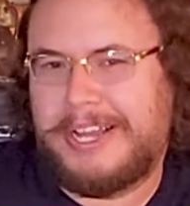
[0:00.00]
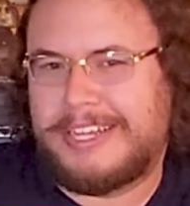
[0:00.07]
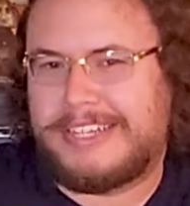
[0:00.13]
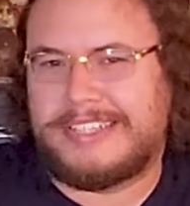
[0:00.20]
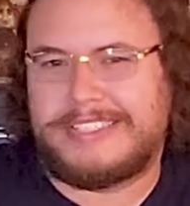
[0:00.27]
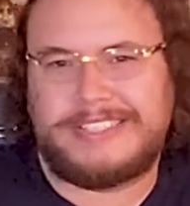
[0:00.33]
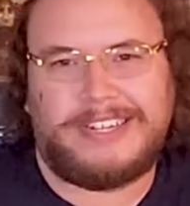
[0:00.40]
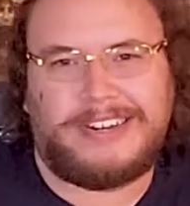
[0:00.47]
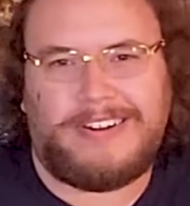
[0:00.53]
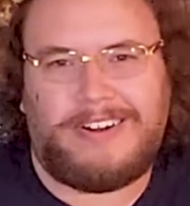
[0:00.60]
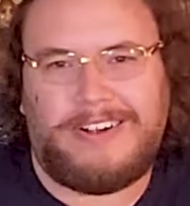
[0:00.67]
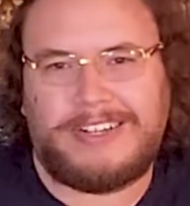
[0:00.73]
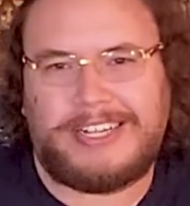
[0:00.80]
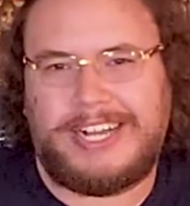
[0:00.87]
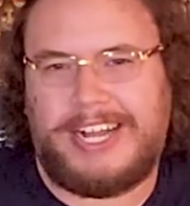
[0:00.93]
Because they're
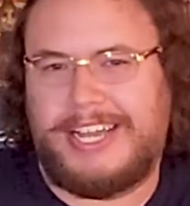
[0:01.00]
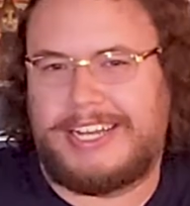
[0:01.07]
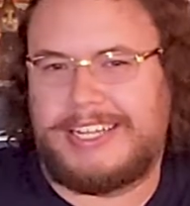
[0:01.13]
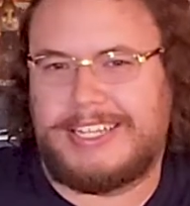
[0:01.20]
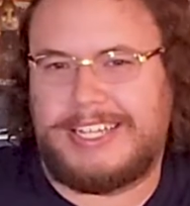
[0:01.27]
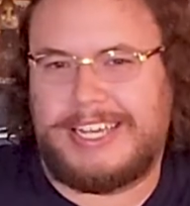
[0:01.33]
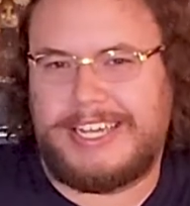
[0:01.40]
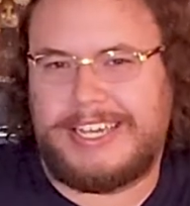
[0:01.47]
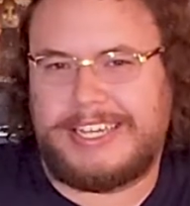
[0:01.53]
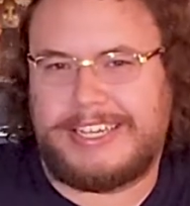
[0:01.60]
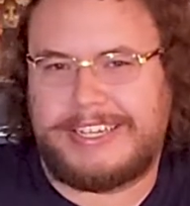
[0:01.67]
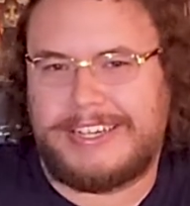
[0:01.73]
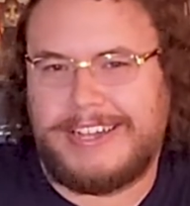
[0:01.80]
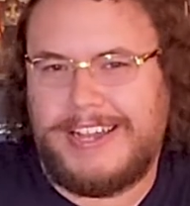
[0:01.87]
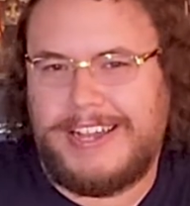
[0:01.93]
all kind of
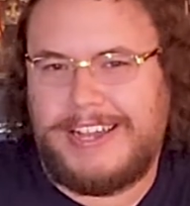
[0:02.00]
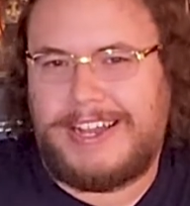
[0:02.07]
like,